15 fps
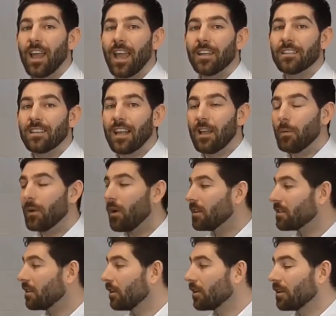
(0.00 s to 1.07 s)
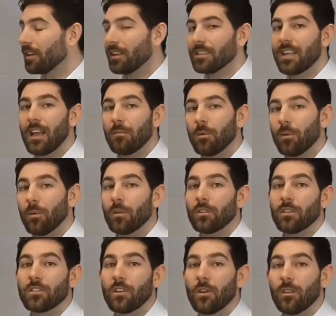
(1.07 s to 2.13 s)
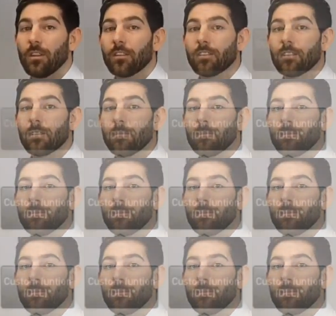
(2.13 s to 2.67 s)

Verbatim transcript: and today we're going to look at an example to show this.